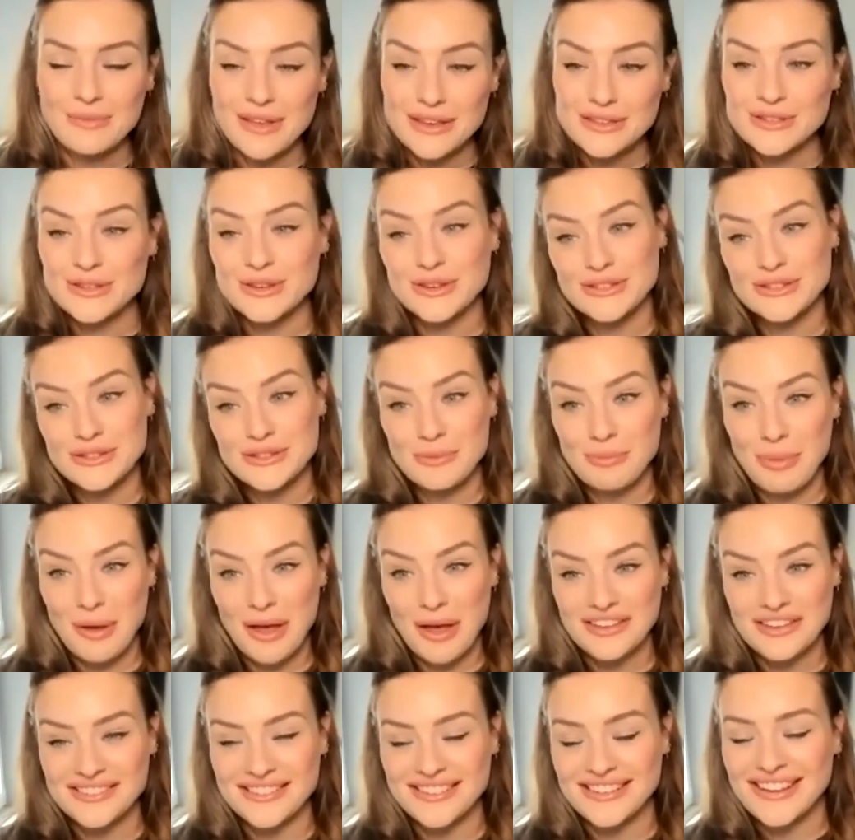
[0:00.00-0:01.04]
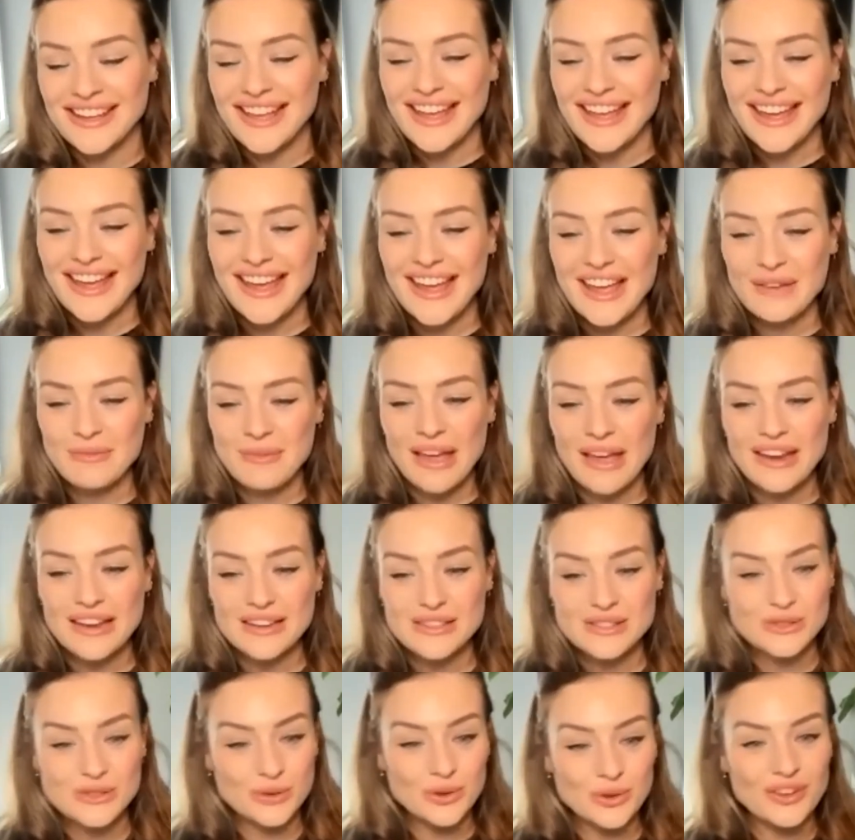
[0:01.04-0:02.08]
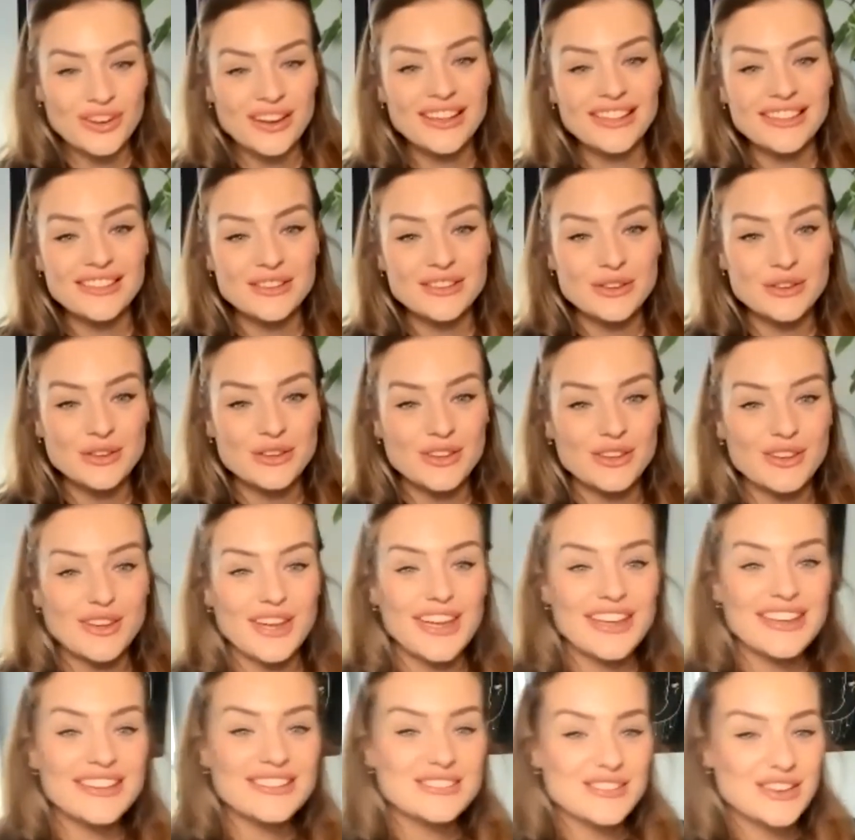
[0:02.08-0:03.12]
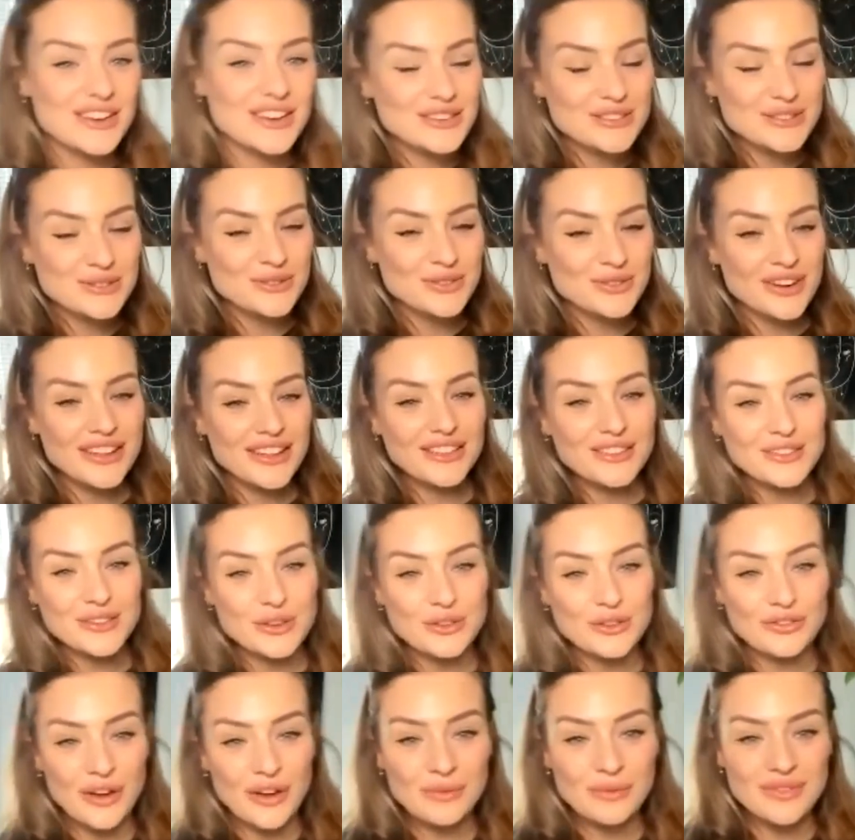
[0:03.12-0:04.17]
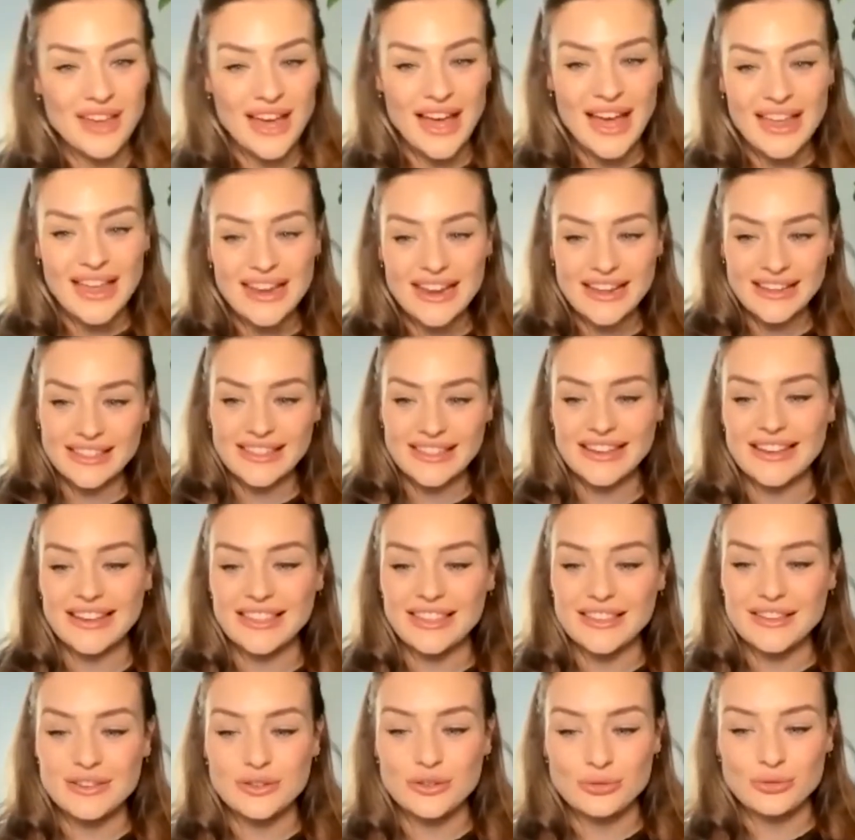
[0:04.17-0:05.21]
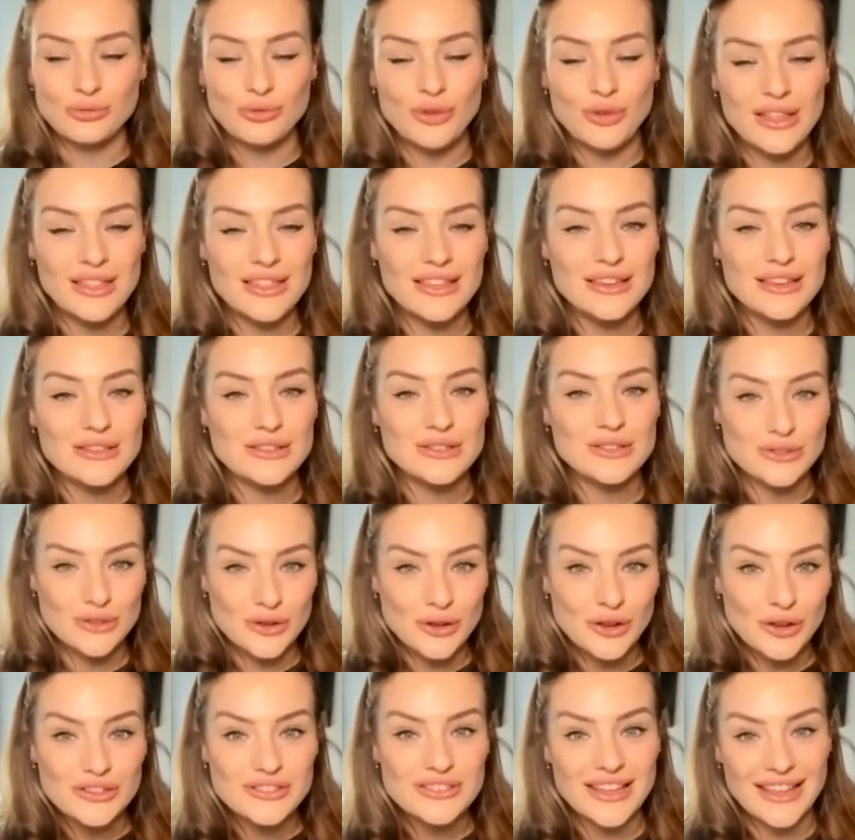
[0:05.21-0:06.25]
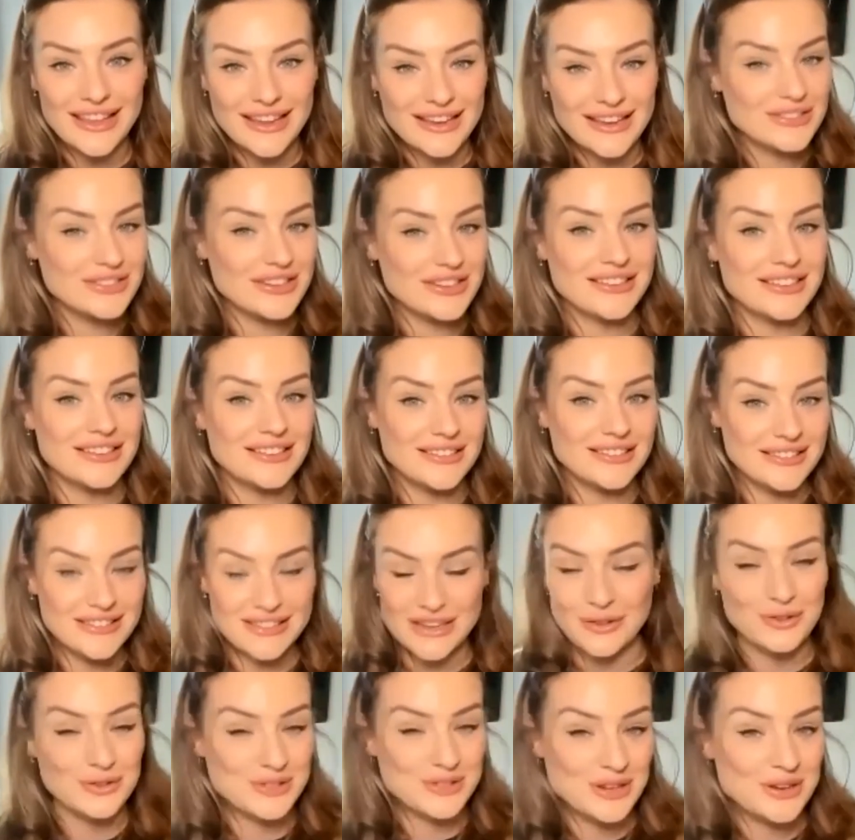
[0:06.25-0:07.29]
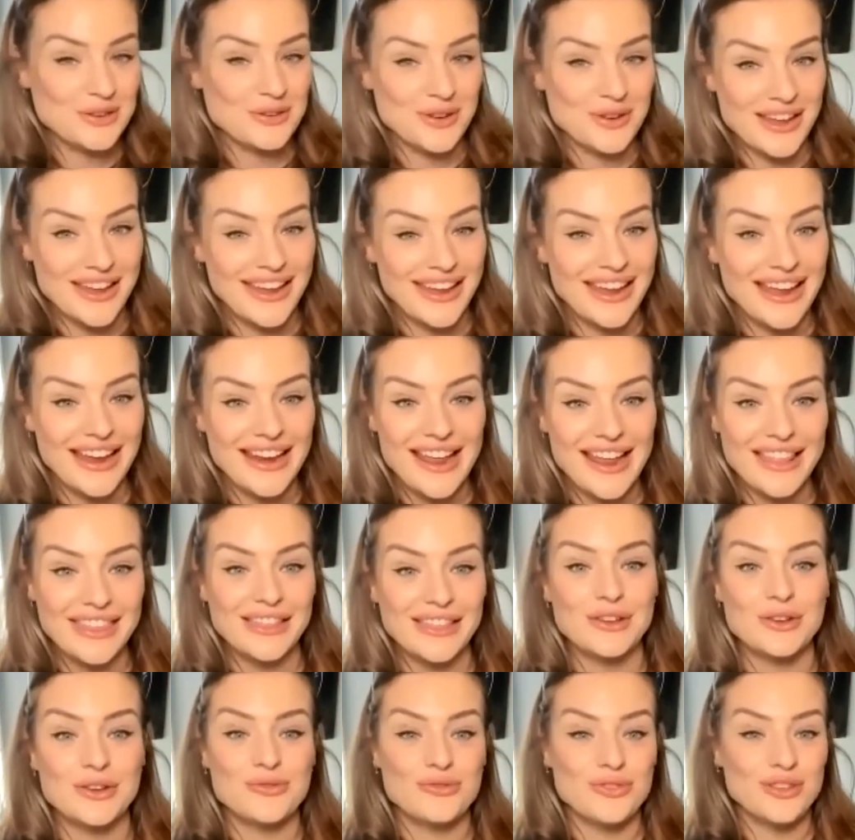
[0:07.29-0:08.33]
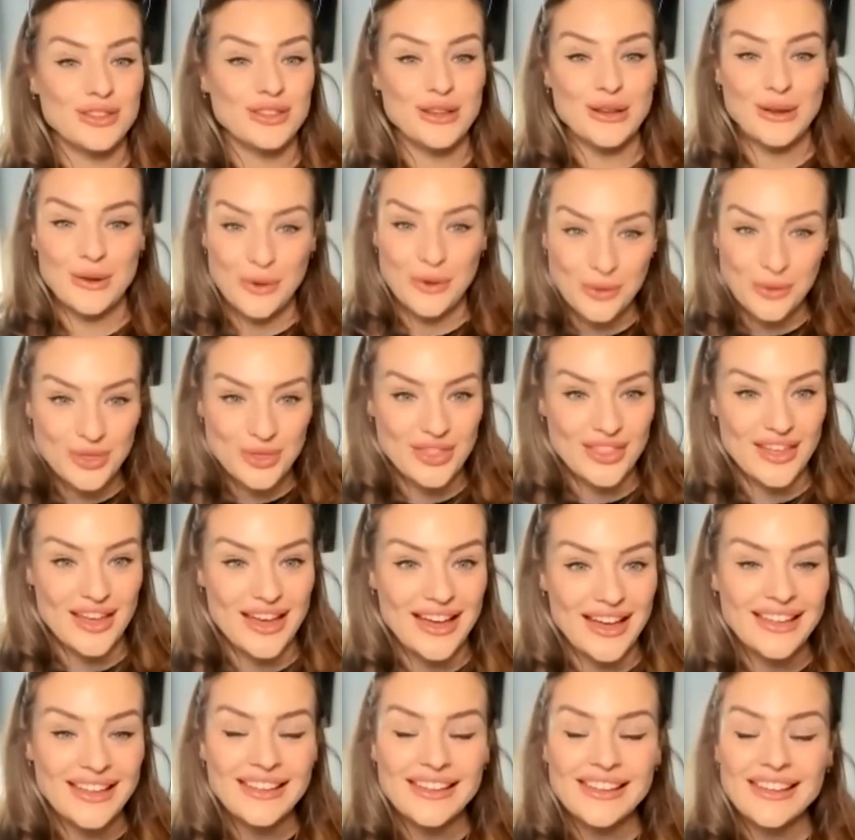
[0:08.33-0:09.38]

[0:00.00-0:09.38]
Excuse the pun. And it's so great that it's so great that you found that. And I think that you really suit Agent 008, and I think you really own that.